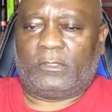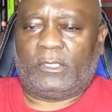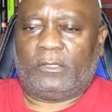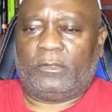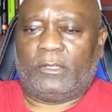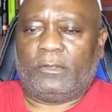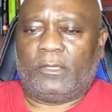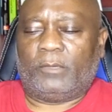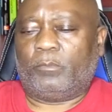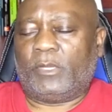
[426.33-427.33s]

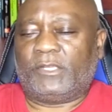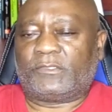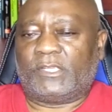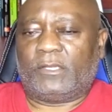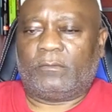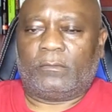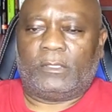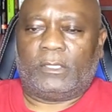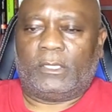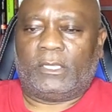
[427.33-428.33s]
It makes it
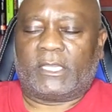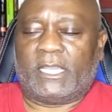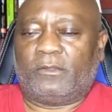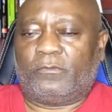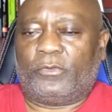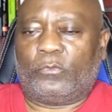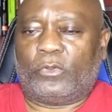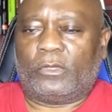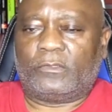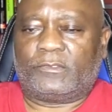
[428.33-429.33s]
a kind of
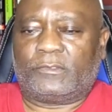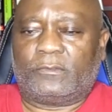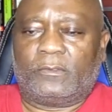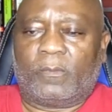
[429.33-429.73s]
rewards,